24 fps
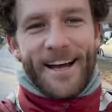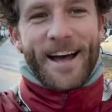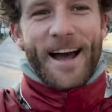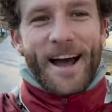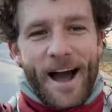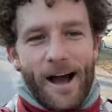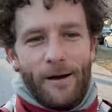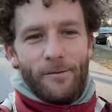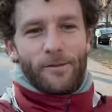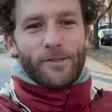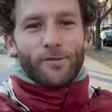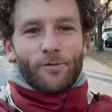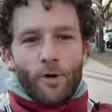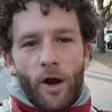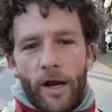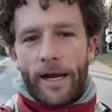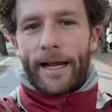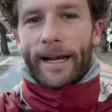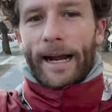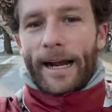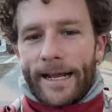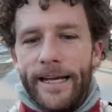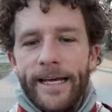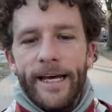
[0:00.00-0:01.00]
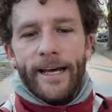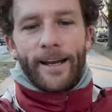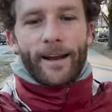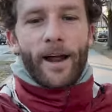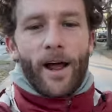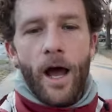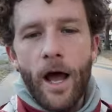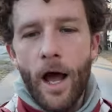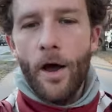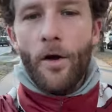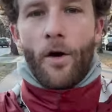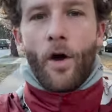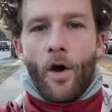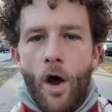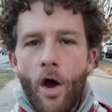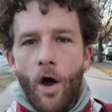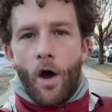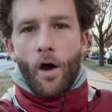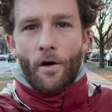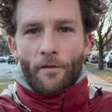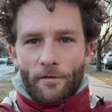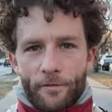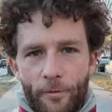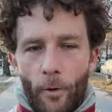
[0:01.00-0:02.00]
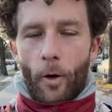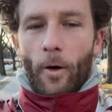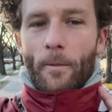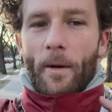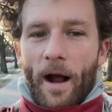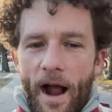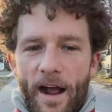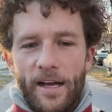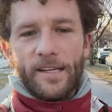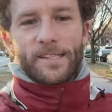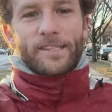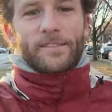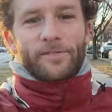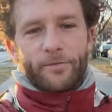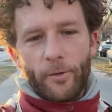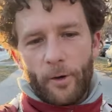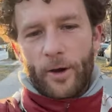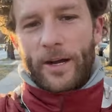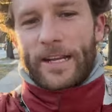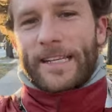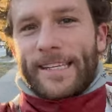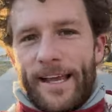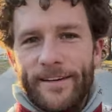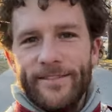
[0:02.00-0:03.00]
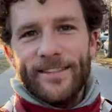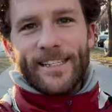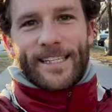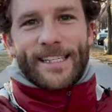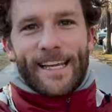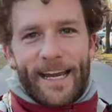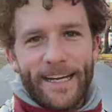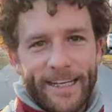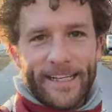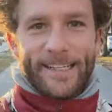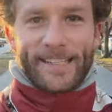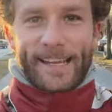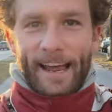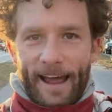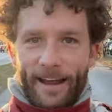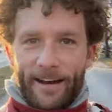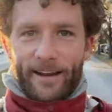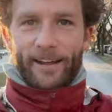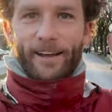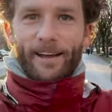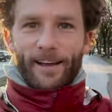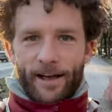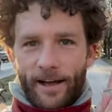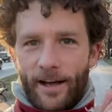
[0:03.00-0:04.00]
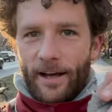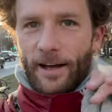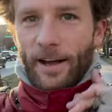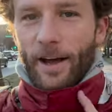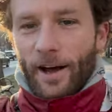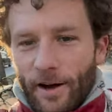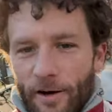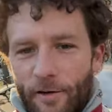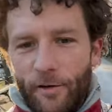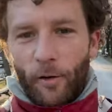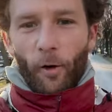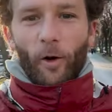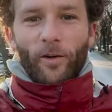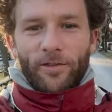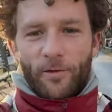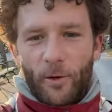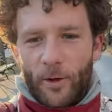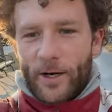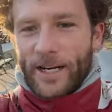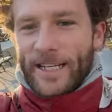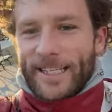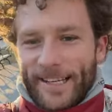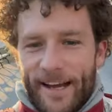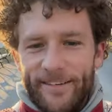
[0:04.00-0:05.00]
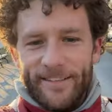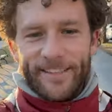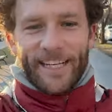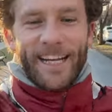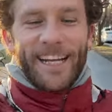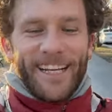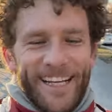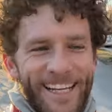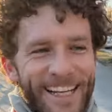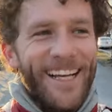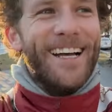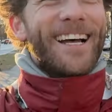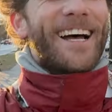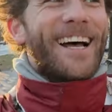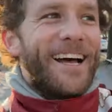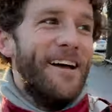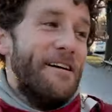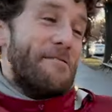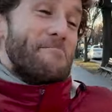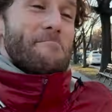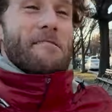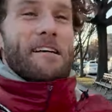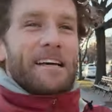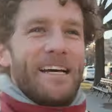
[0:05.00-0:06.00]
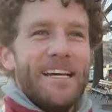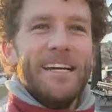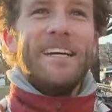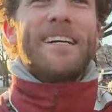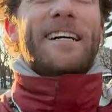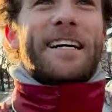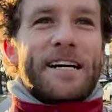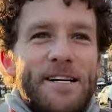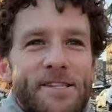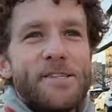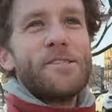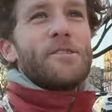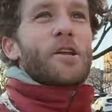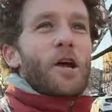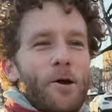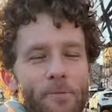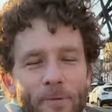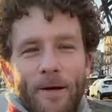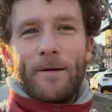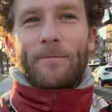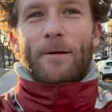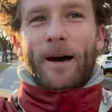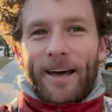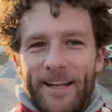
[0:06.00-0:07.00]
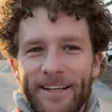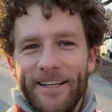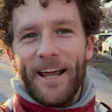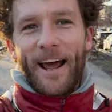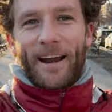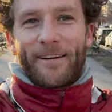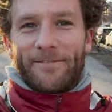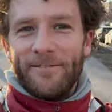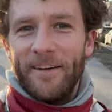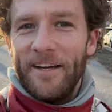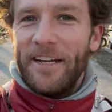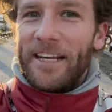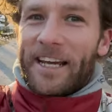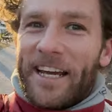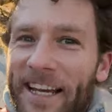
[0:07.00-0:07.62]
I was running, I hit four miles and 47 seconds at 447. Stupid, but kind of funny.